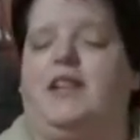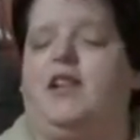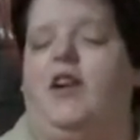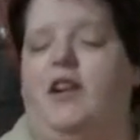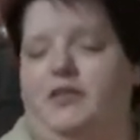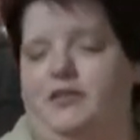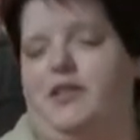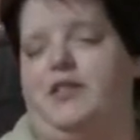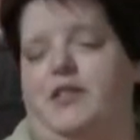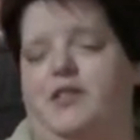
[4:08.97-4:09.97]
Kyle's
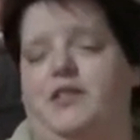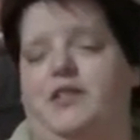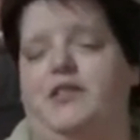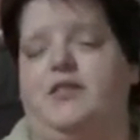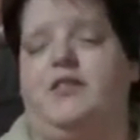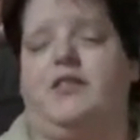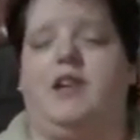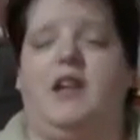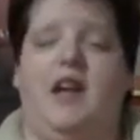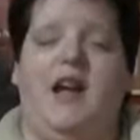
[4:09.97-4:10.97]
existence
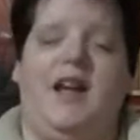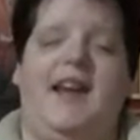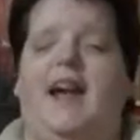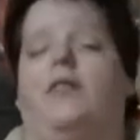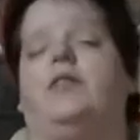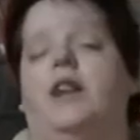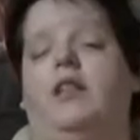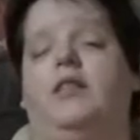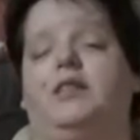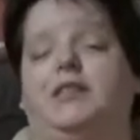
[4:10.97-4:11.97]
and how
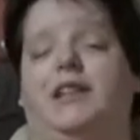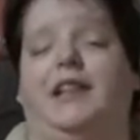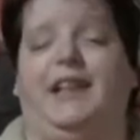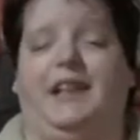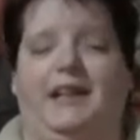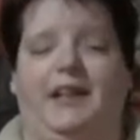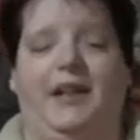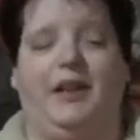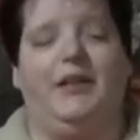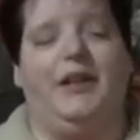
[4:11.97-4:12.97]
nasty, you
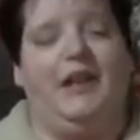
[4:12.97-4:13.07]
know,